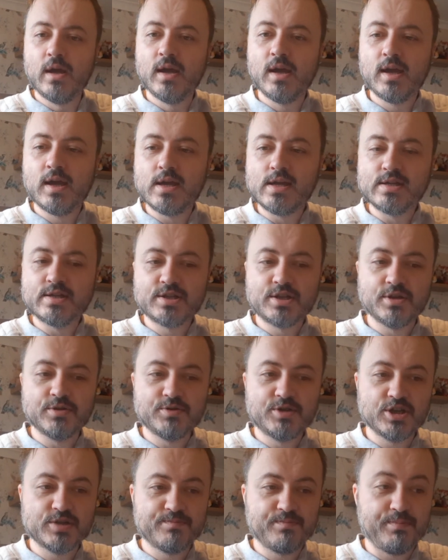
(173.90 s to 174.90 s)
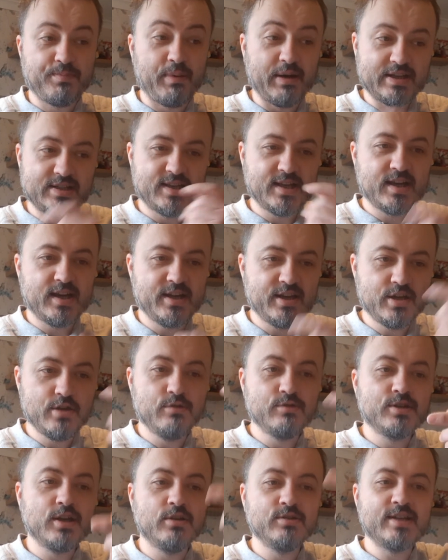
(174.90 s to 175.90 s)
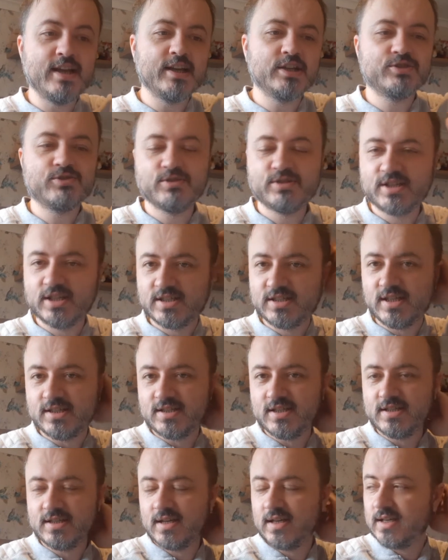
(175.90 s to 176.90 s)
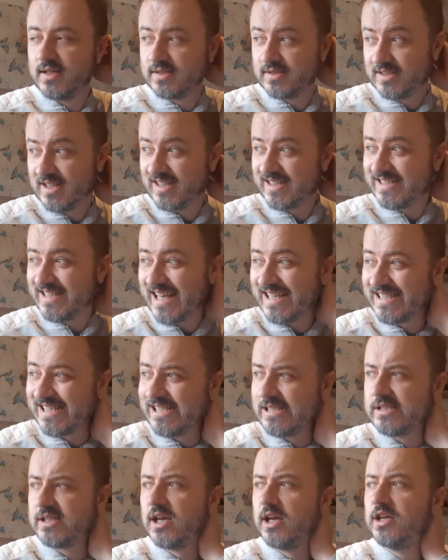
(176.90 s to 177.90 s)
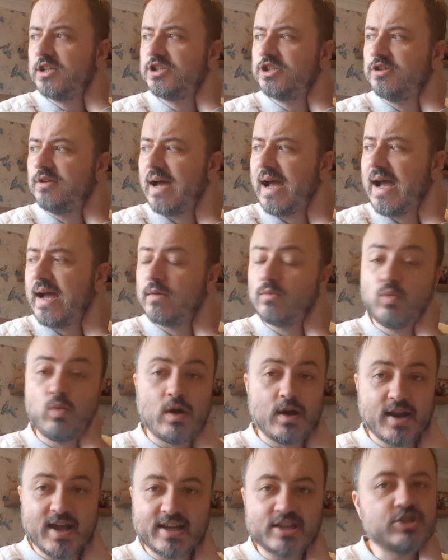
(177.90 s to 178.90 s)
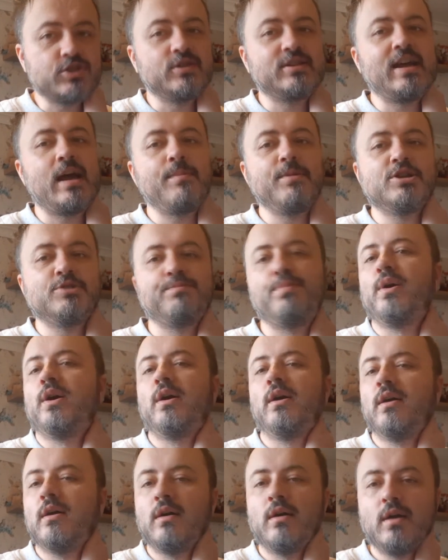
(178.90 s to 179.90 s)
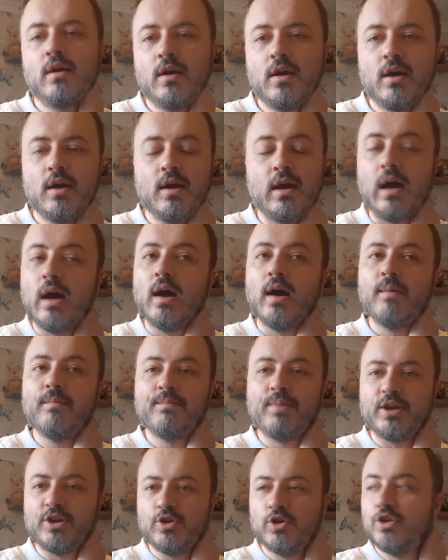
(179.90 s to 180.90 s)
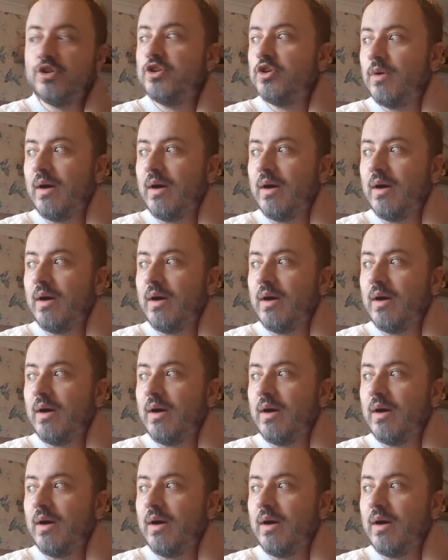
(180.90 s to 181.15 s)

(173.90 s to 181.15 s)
is to just basically use those extra successes to add 1 extra damage per. But you can do